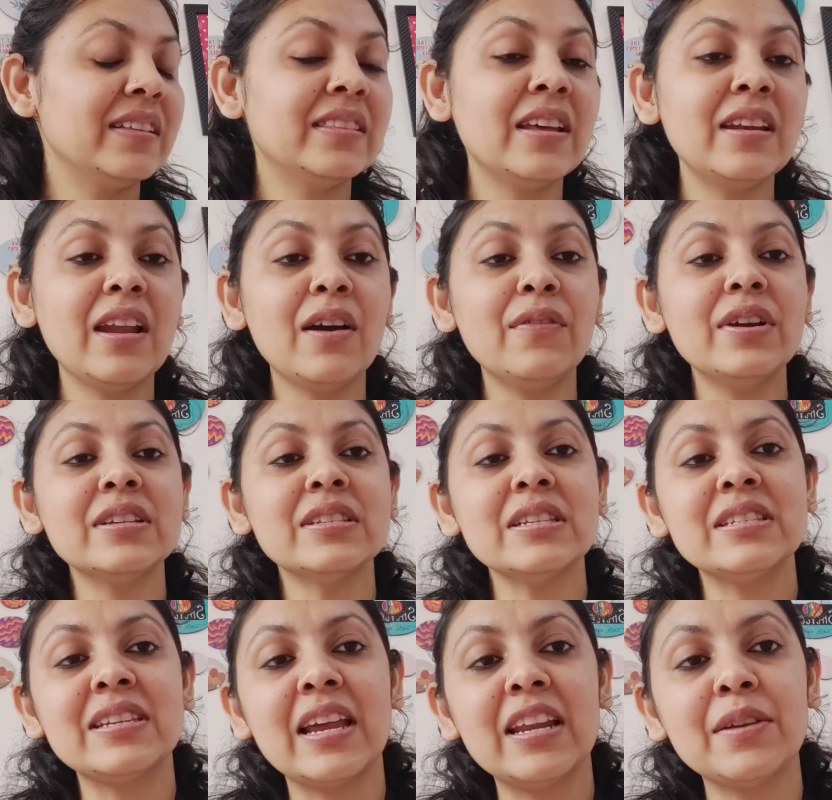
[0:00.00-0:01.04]
The Lovers
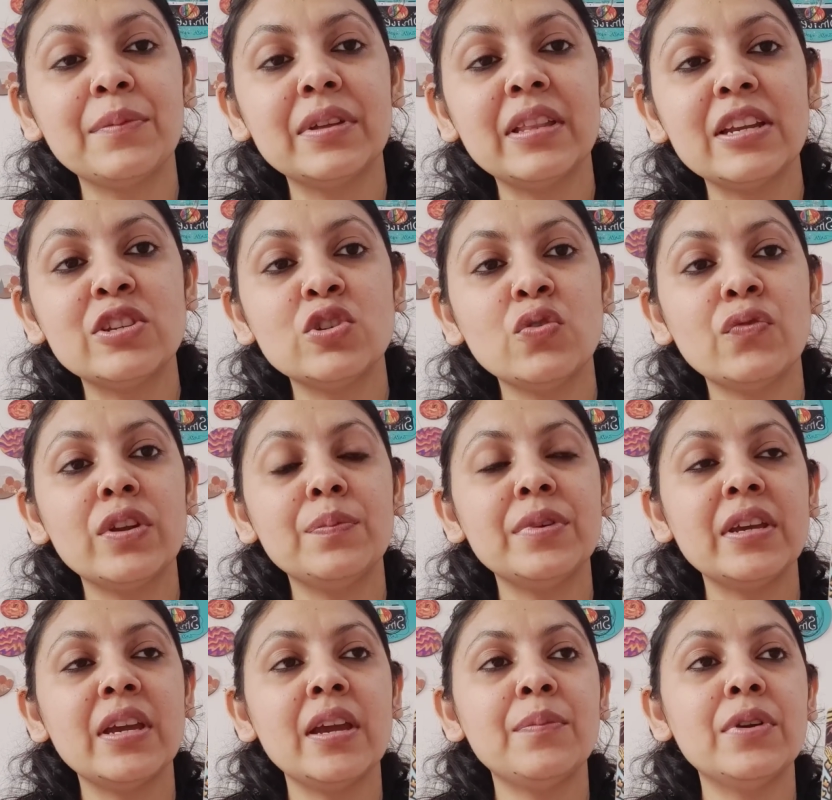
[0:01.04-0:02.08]
is telling me that you will
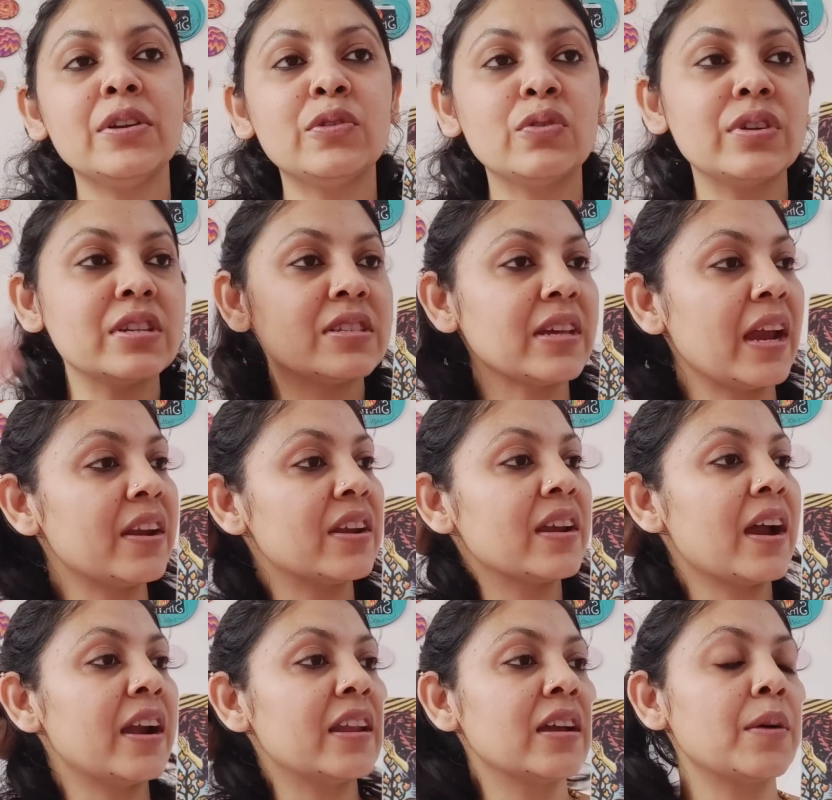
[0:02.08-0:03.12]
be able to decide
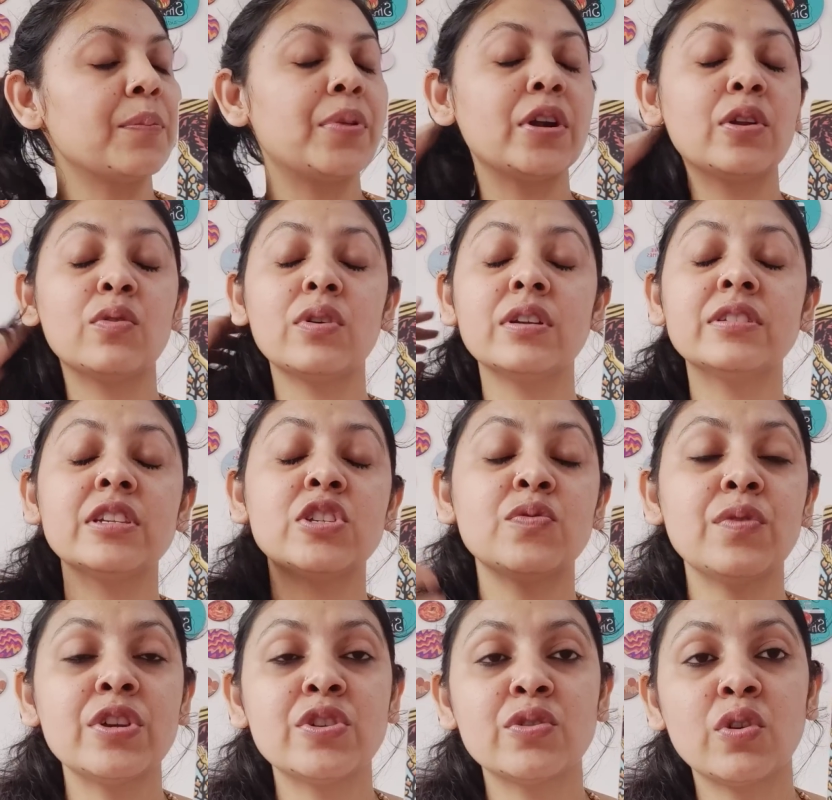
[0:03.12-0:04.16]
regarding a particular
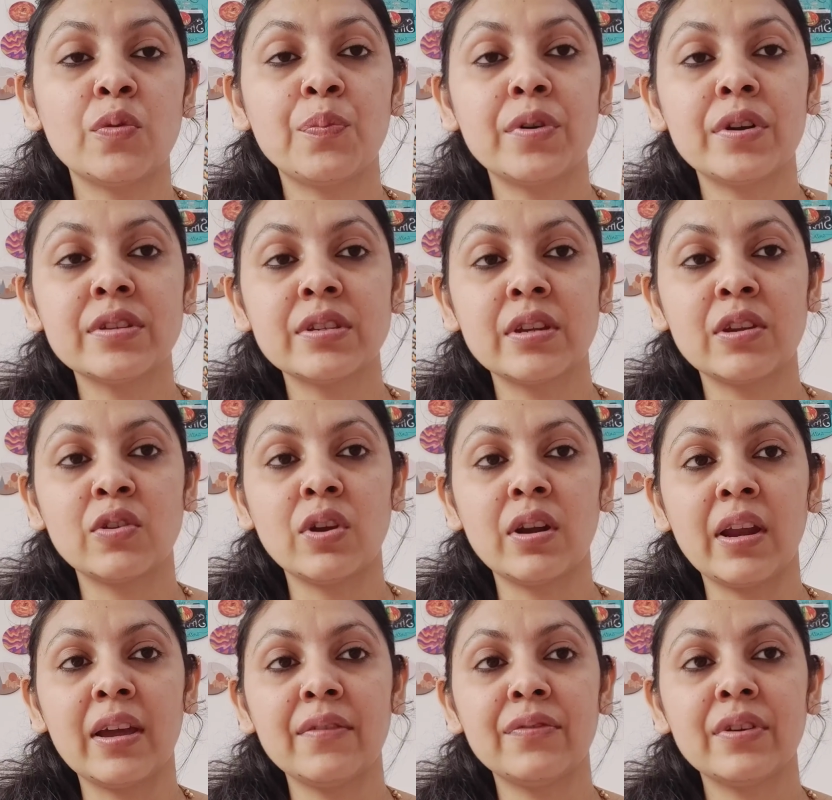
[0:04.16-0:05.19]
situation or person in your
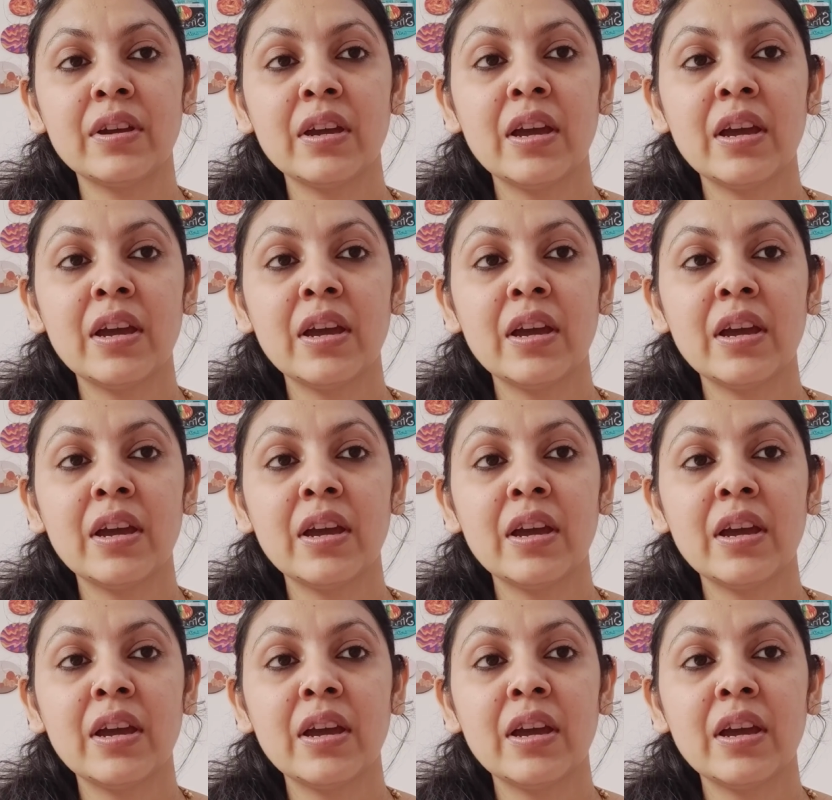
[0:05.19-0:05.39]
life.